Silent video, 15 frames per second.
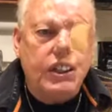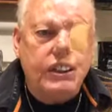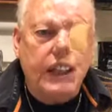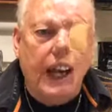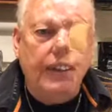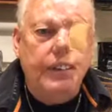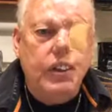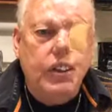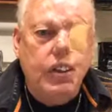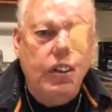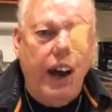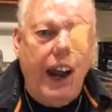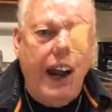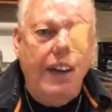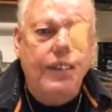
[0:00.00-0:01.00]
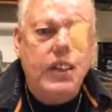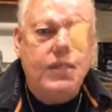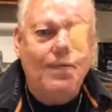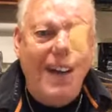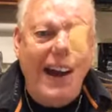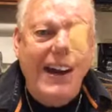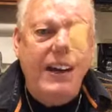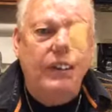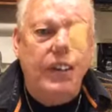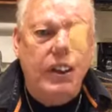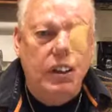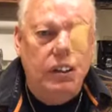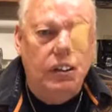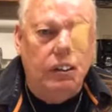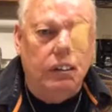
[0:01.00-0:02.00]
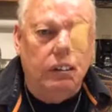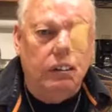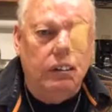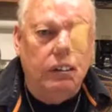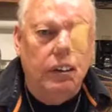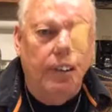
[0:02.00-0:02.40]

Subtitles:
assignment you have is mind renewal.